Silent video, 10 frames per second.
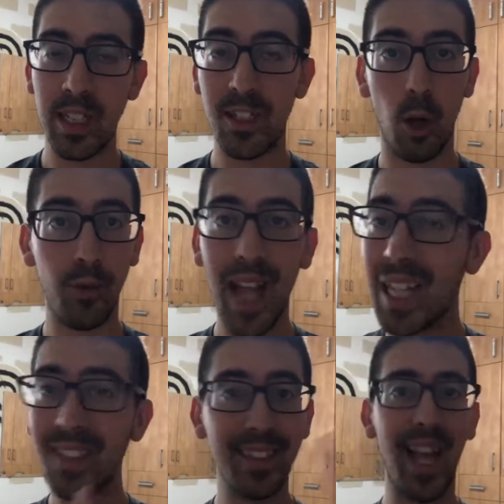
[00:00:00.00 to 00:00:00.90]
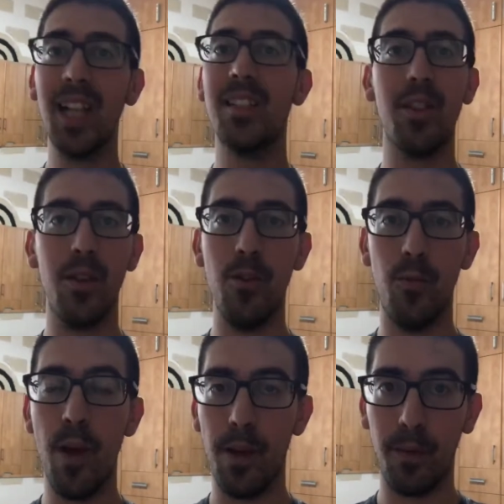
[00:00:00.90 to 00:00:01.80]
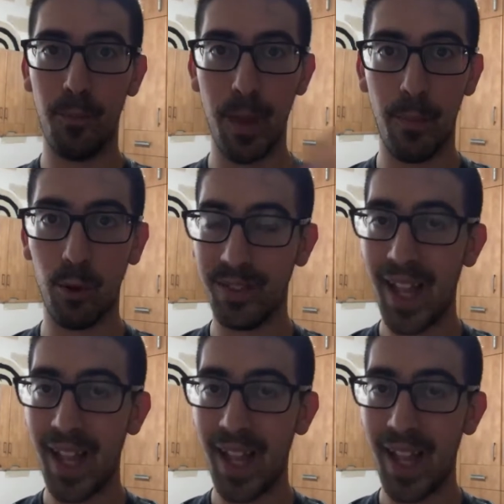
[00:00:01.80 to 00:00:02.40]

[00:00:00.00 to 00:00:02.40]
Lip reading: So that's thanks to you, people.